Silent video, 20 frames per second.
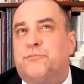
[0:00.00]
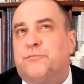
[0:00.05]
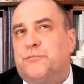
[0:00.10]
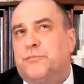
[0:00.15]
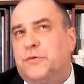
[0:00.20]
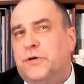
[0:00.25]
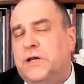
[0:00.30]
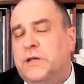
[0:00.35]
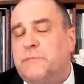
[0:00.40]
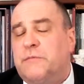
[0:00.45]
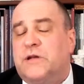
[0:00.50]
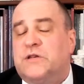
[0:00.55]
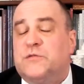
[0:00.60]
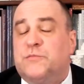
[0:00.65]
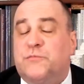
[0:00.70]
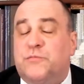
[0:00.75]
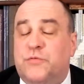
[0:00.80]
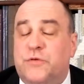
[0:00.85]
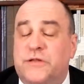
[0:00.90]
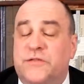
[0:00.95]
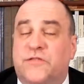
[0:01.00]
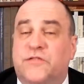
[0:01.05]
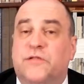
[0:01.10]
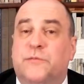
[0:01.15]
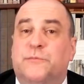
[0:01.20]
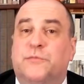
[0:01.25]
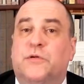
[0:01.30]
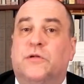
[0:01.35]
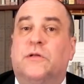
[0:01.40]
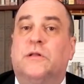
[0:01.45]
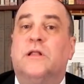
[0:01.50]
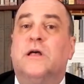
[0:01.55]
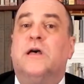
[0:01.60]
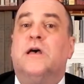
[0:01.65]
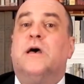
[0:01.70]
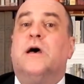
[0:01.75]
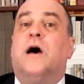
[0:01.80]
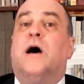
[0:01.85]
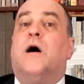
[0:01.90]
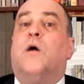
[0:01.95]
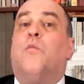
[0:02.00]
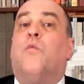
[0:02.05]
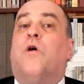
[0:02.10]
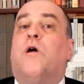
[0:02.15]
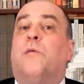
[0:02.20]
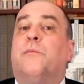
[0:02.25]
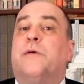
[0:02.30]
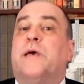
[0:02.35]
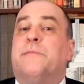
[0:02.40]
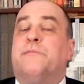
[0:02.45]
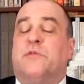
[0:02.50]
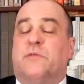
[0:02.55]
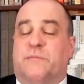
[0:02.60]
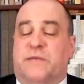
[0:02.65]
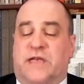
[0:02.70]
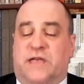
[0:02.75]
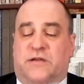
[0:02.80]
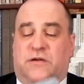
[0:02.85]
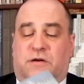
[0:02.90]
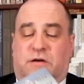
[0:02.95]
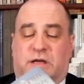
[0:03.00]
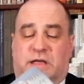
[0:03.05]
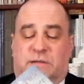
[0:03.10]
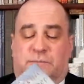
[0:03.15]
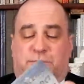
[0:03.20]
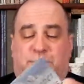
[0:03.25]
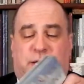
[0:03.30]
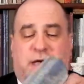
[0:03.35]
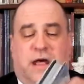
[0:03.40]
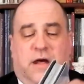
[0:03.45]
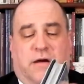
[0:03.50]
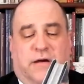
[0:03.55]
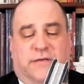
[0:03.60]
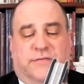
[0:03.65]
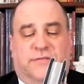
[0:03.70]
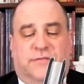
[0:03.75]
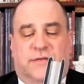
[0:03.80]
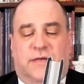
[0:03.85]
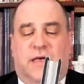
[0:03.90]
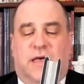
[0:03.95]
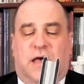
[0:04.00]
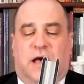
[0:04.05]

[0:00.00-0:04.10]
pretty much principal wallpaper maker in Paris